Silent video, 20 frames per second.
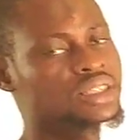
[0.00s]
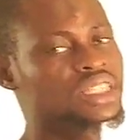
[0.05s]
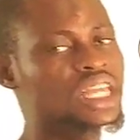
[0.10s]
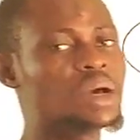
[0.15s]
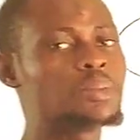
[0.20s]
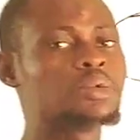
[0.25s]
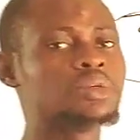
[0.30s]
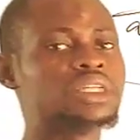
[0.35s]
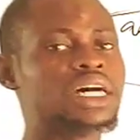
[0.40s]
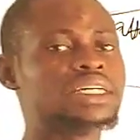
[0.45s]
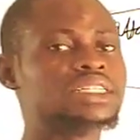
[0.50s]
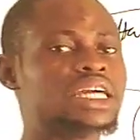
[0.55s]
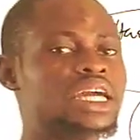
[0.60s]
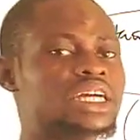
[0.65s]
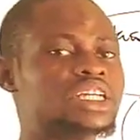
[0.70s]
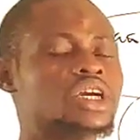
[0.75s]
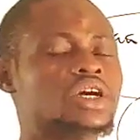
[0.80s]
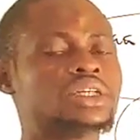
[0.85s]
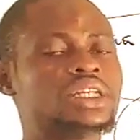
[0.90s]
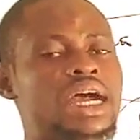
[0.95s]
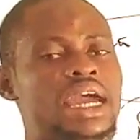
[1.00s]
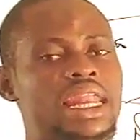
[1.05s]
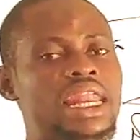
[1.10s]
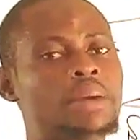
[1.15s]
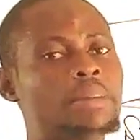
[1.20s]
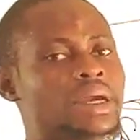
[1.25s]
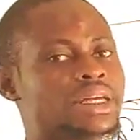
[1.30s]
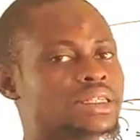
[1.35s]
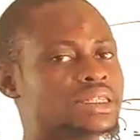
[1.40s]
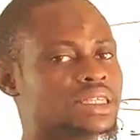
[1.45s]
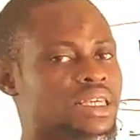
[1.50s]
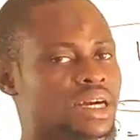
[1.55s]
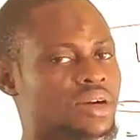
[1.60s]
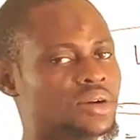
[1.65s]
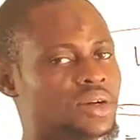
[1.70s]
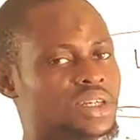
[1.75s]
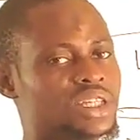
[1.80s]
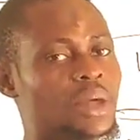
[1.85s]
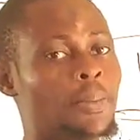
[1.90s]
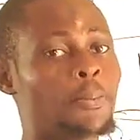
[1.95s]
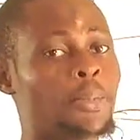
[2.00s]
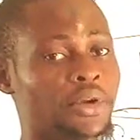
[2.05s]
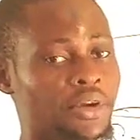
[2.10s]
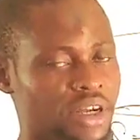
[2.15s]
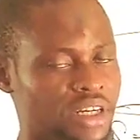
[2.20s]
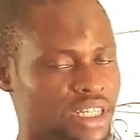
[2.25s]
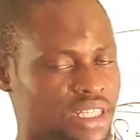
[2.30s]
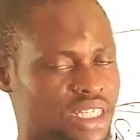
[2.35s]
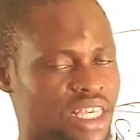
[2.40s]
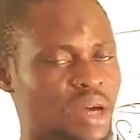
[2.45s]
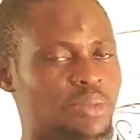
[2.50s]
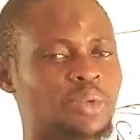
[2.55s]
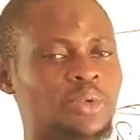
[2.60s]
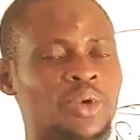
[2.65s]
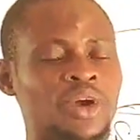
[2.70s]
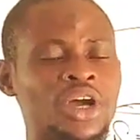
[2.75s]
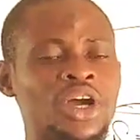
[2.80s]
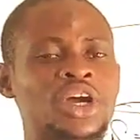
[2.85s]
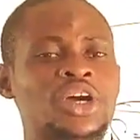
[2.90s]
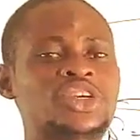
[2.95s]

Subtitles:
stable than any other element in the periodic table.